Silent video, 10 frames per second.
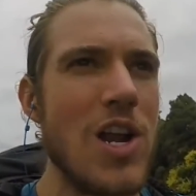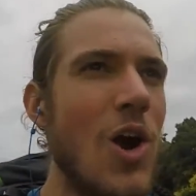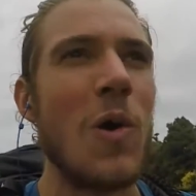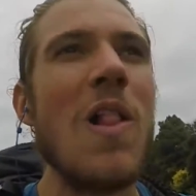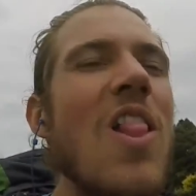in
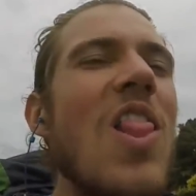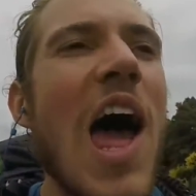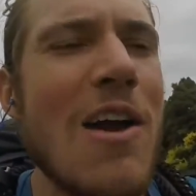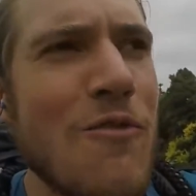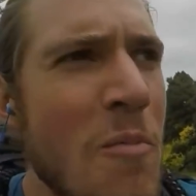her
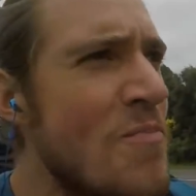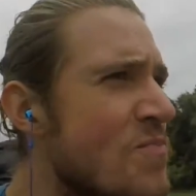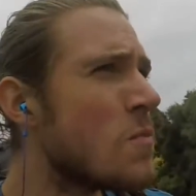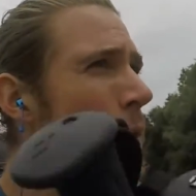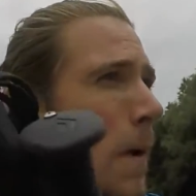life
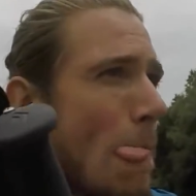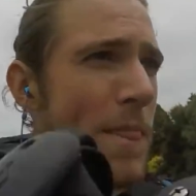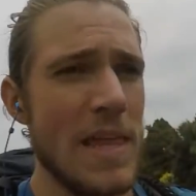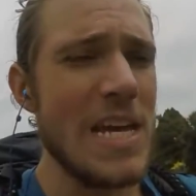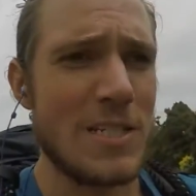
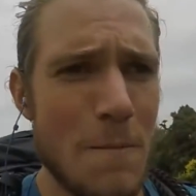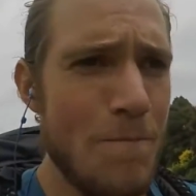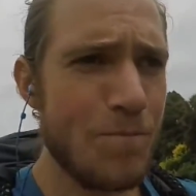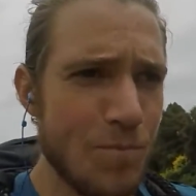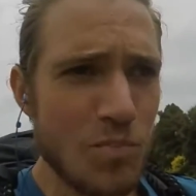eat
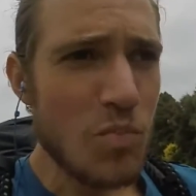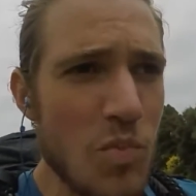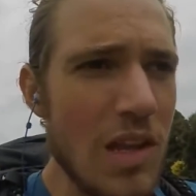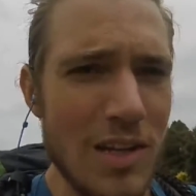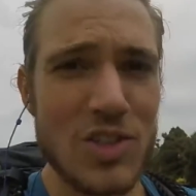
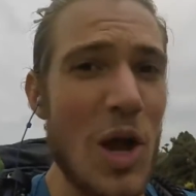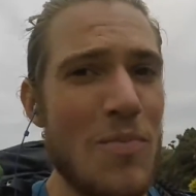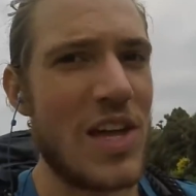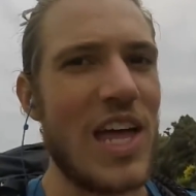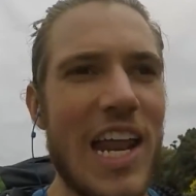
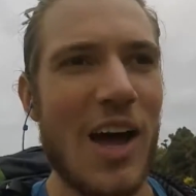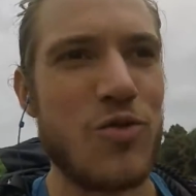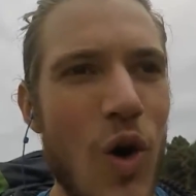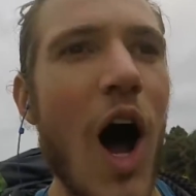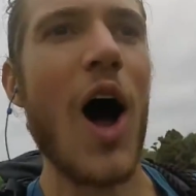something that
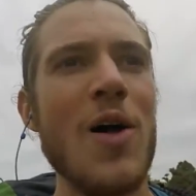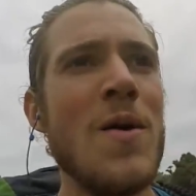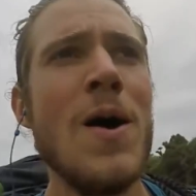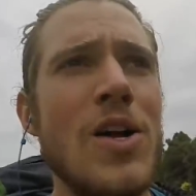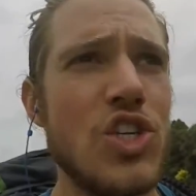had raw
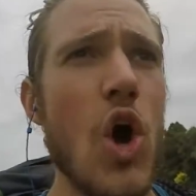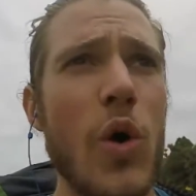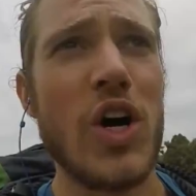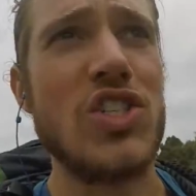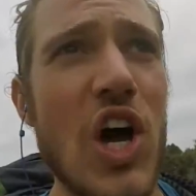dough
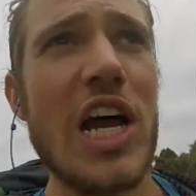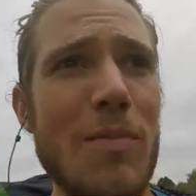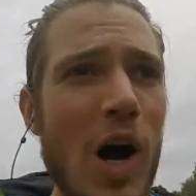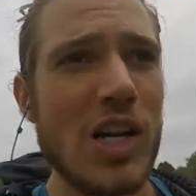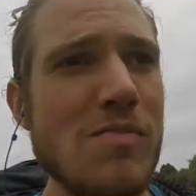or a soggy
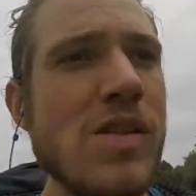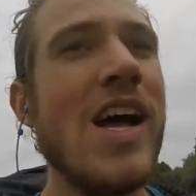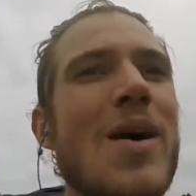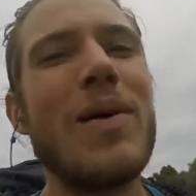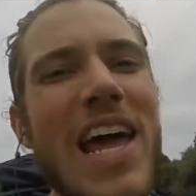bottom,
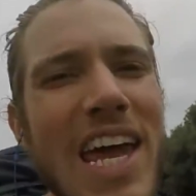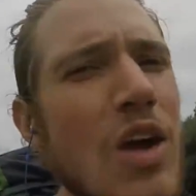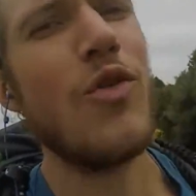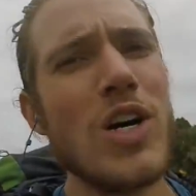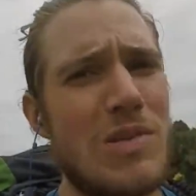but I can't
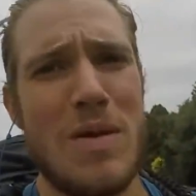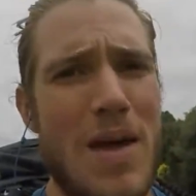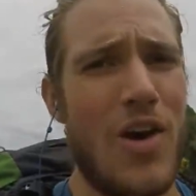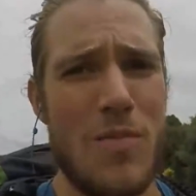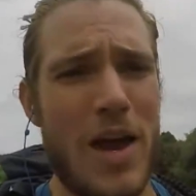afford to be
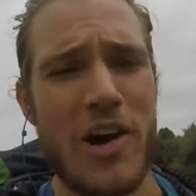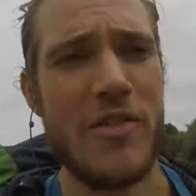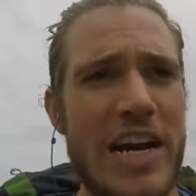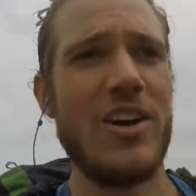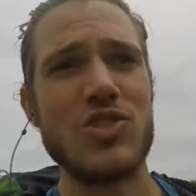Mary Berry
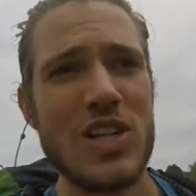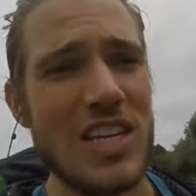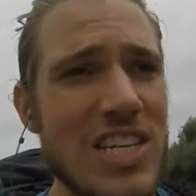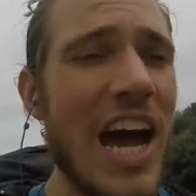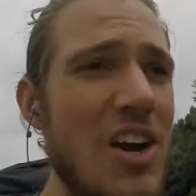right now, so I ate the
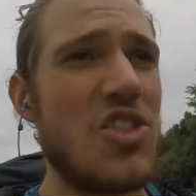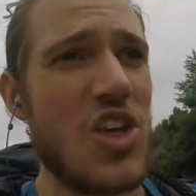entire